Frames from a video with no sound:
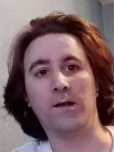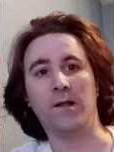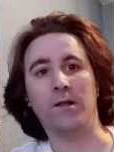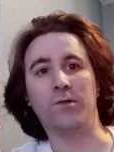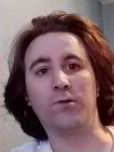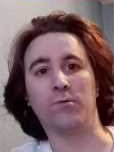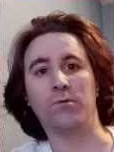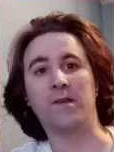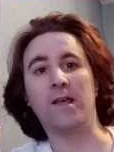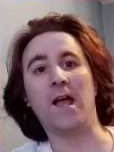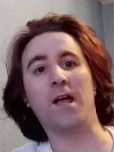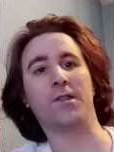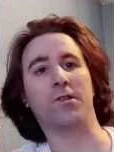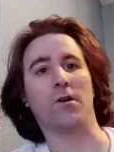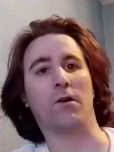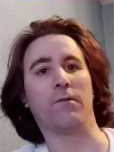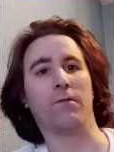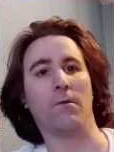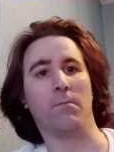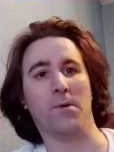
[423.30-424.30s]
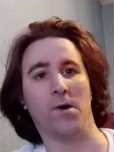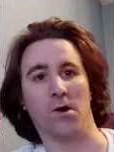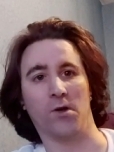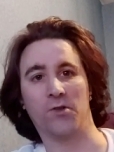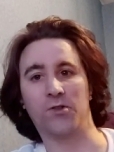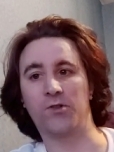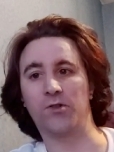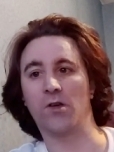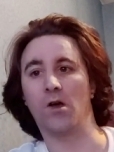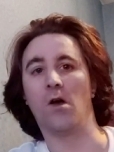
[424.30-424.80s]
need to get off a
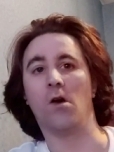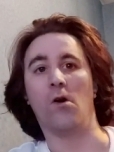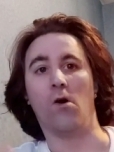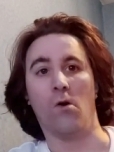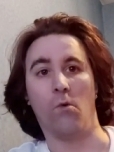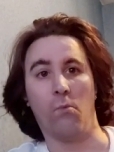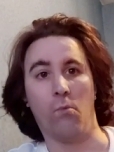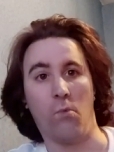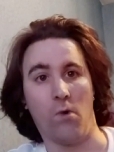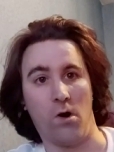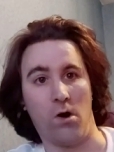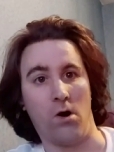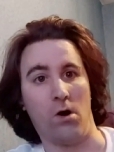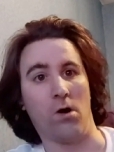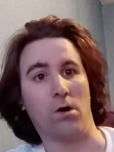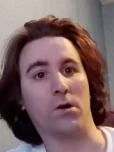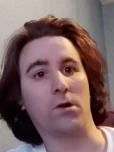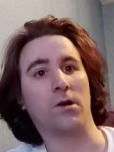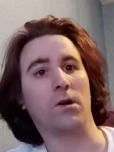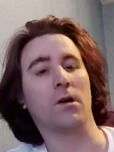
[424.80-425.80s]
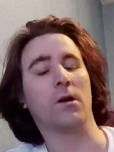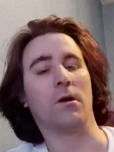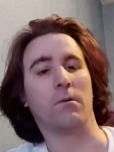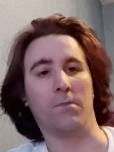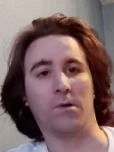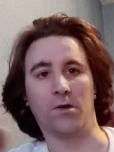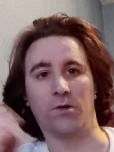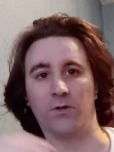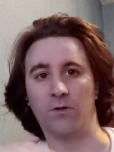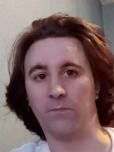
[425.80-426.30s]
bus and walk
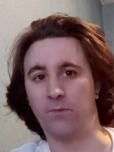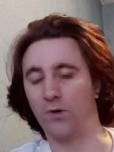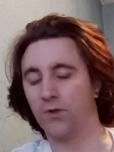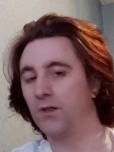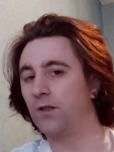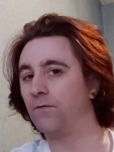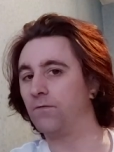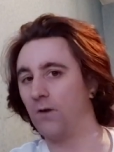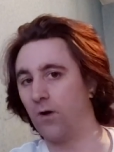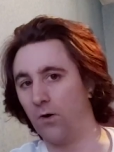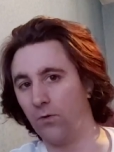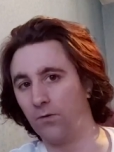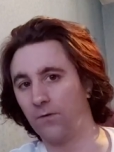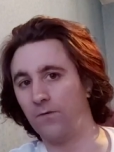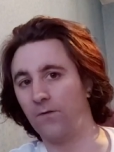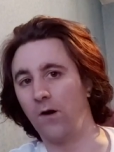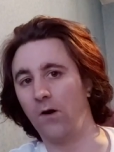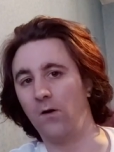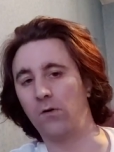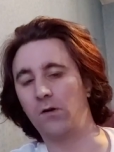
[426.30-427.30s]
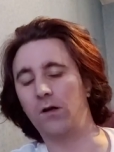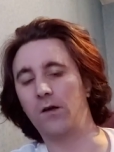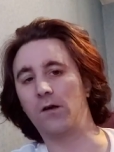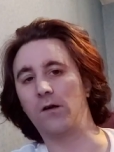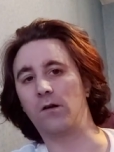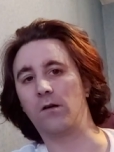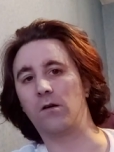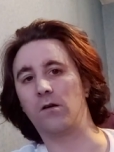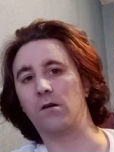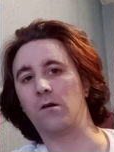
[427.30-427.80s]
because the bus is for old folk.
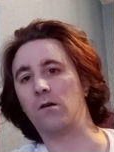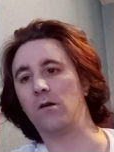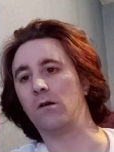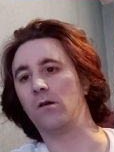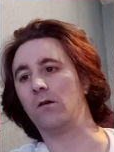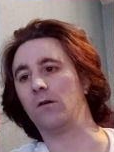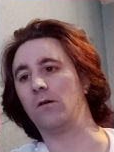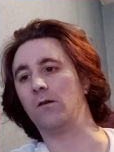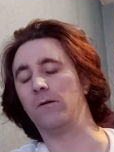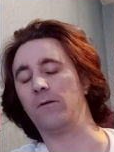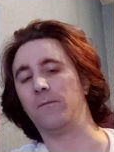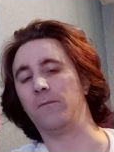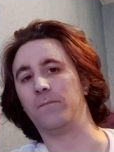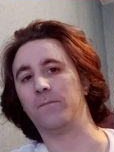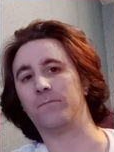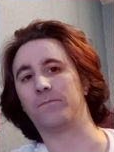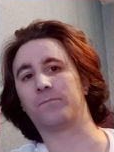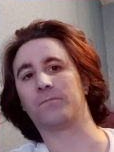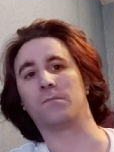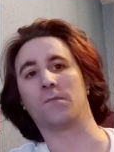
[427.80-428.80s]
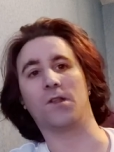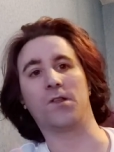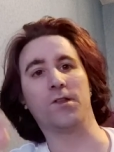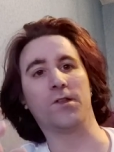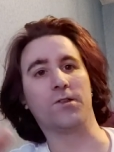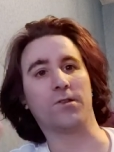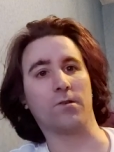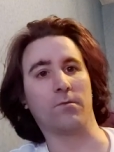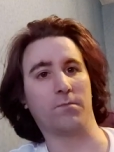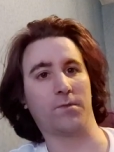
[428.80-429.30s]
This
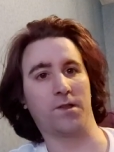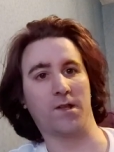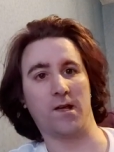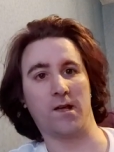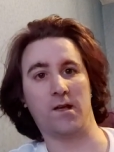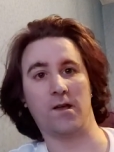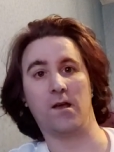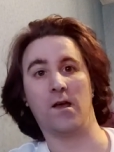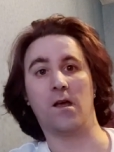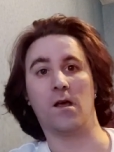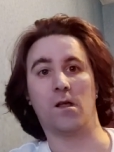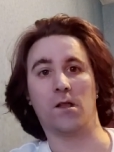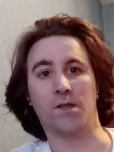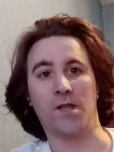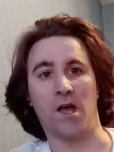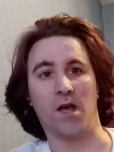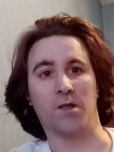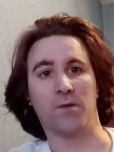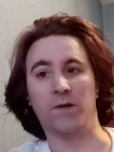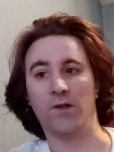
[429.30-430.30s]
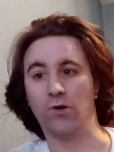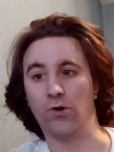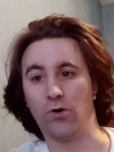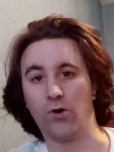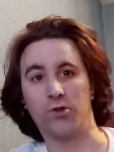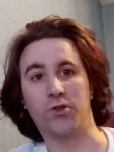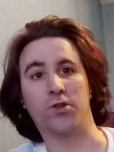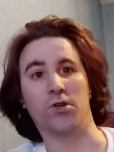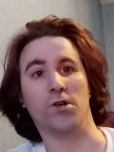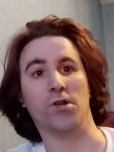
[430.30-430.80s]
is something that has been
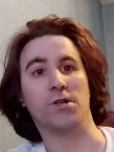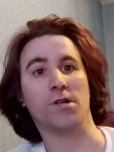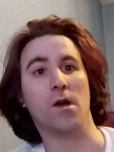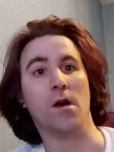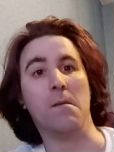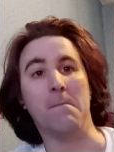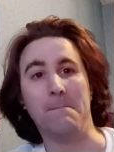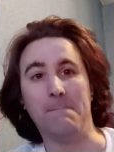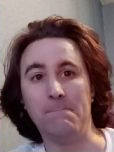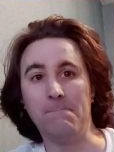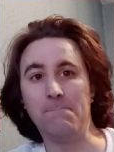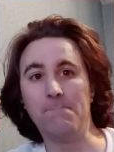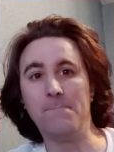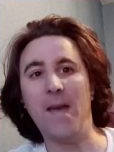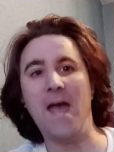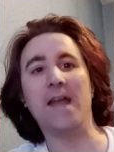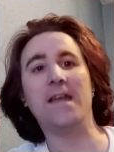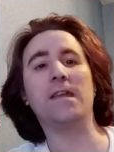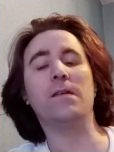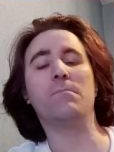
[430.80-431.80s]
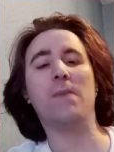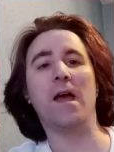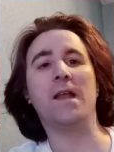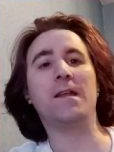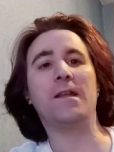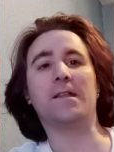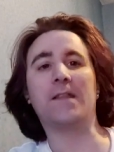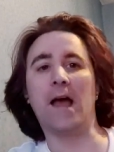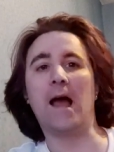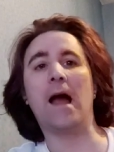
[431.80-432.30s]
uttered many,
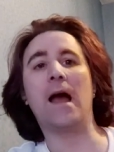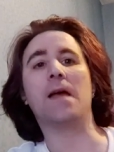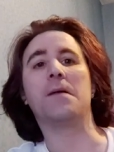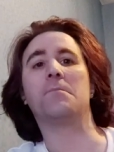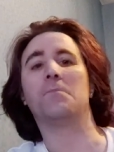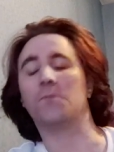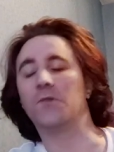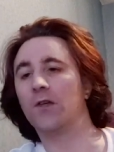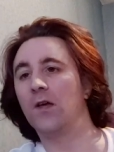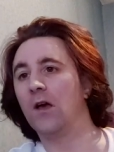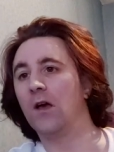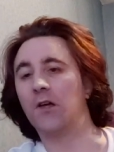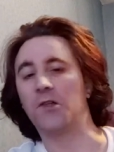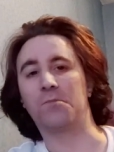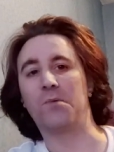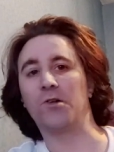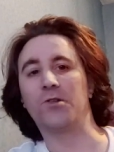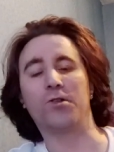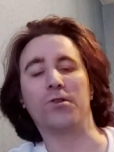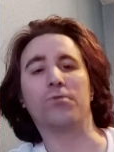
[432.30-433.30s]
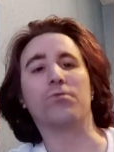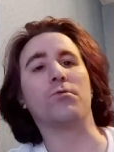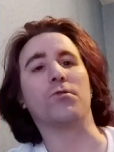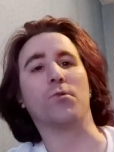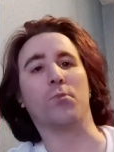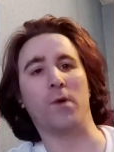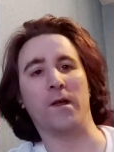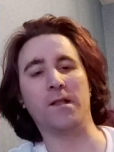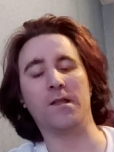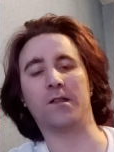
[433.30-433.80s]
many times especially through
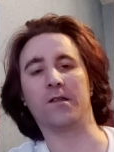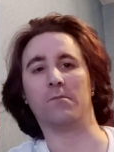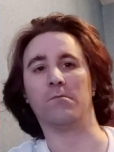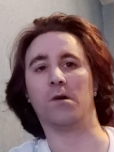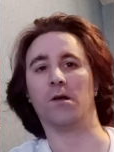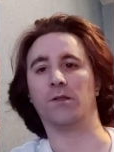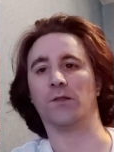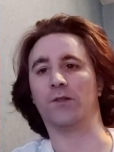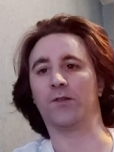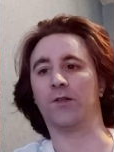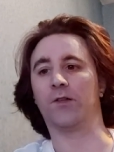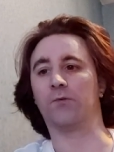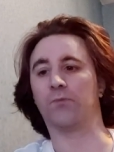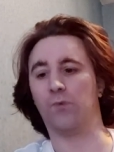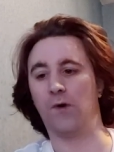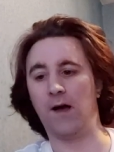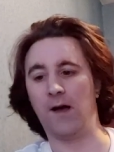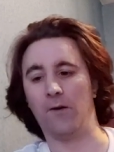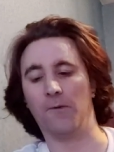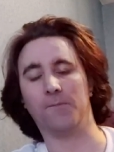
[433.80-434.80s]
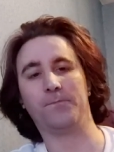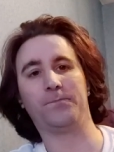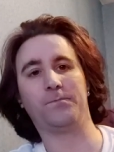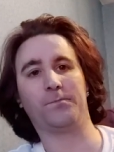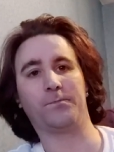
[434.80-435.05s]
the winter months as well.